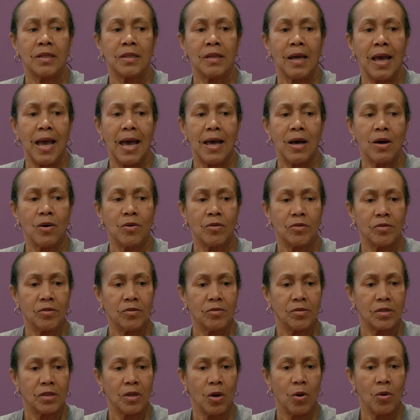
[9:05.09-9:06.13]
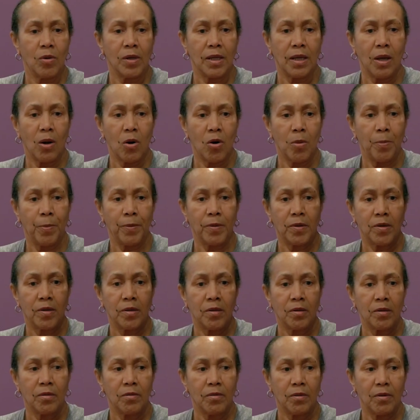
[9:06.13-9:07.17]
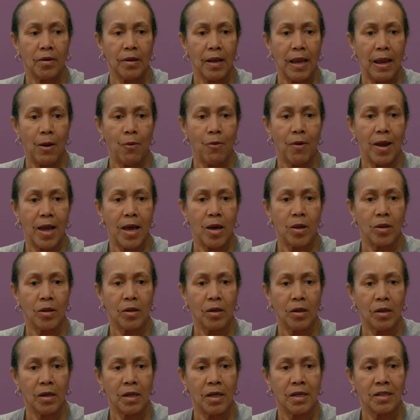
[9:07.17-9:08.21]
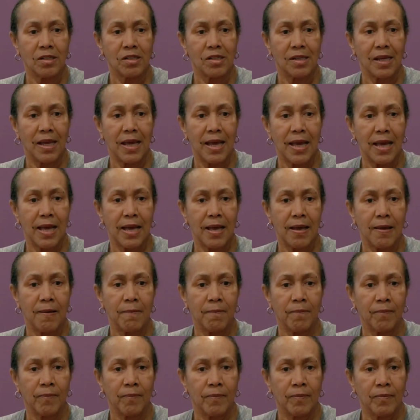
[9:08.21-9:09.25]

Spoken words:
I was only open around lunchtime.